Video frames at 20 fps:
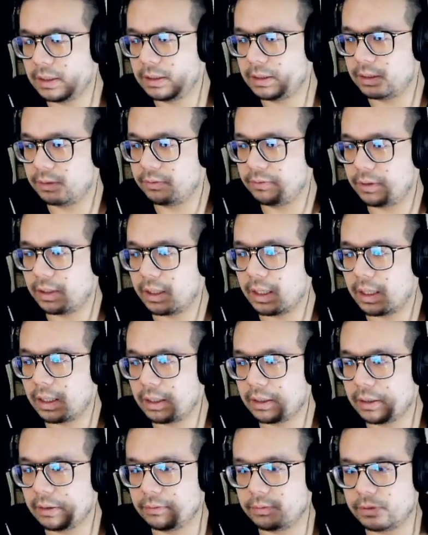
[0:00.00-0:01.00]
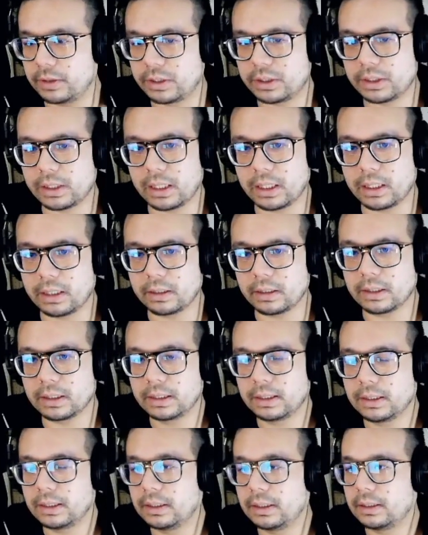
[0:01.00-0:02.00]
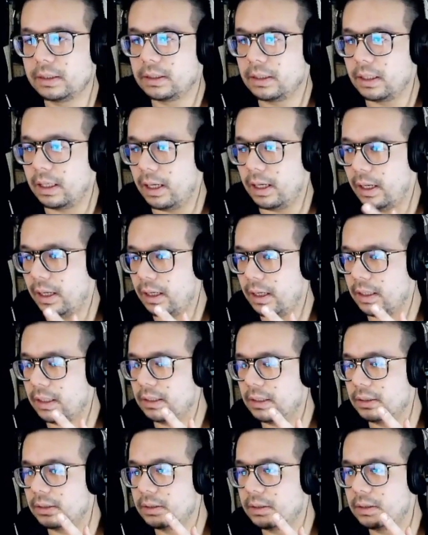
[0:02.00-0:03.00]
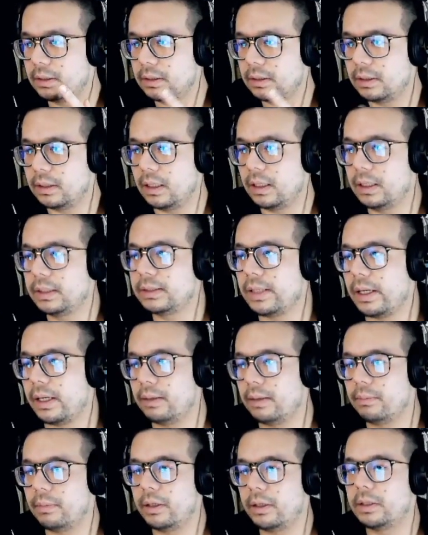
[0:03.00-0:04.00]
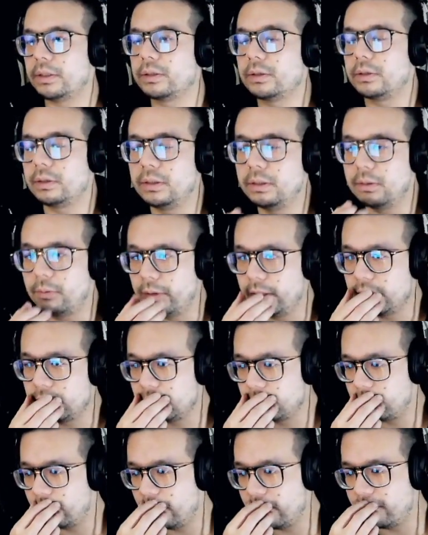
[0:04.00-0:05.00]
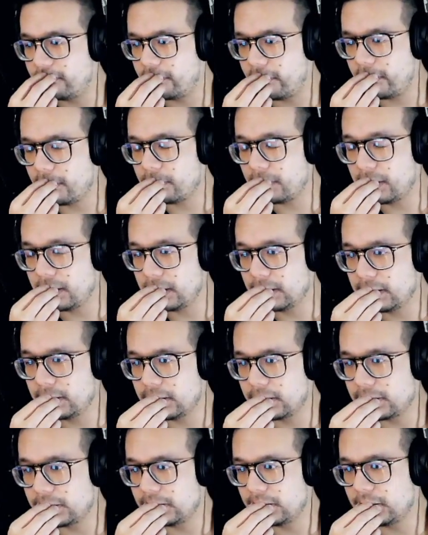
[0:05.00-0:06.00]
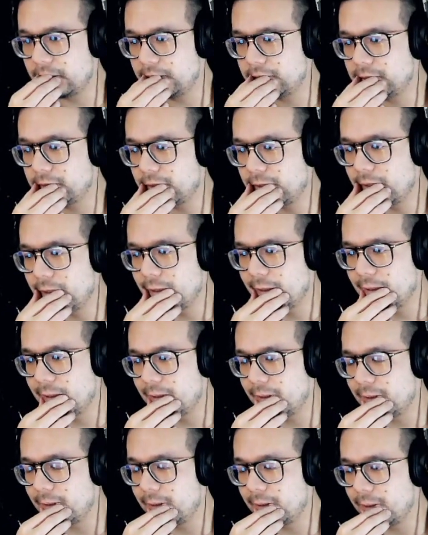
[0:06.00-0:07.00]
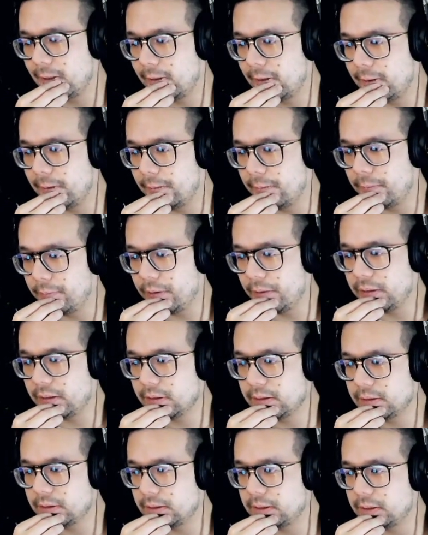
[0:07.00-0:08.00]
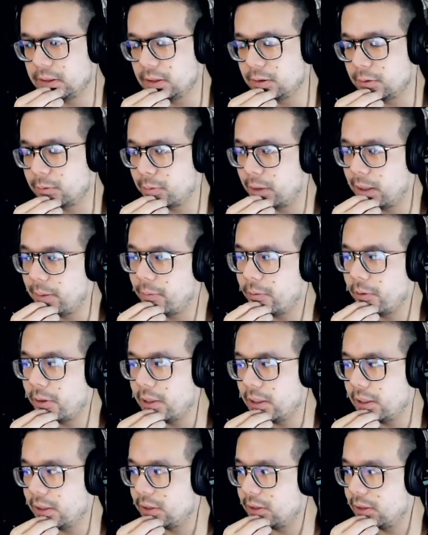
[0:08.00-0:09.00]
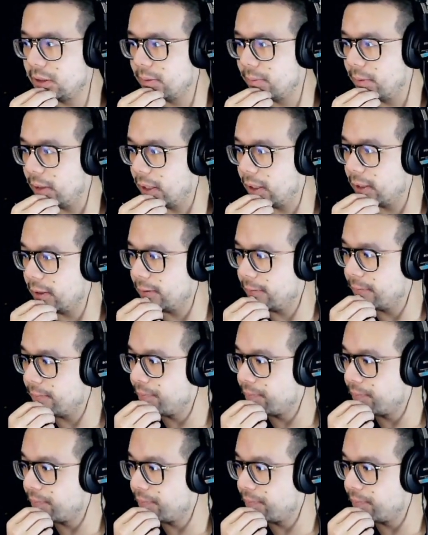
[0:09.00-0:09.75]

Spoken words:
DVI, and VGA, and a second monitor, the one that's right in front of me, that does it does DisplayPort and HDMI,